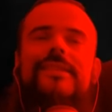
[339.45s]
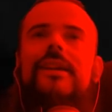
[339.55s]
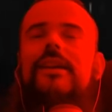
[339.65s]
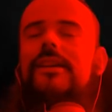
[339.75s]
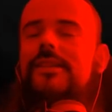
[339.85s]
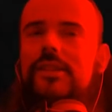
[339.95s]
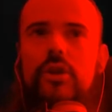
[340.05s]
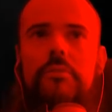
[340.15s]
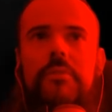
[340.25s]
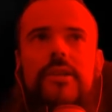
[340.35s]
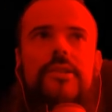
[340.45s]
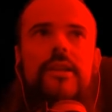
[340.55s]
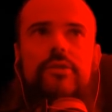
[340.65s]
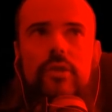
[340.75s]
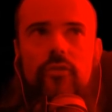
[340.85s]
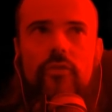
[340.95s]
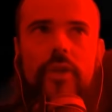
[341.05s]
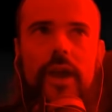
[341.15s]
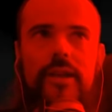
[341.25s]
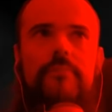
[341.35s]
It's good, but it's just not
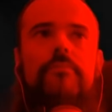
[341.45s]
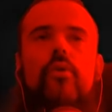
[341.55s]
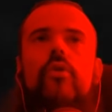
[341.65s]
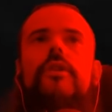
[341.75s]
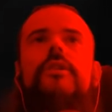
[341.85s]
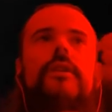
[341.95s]
that important.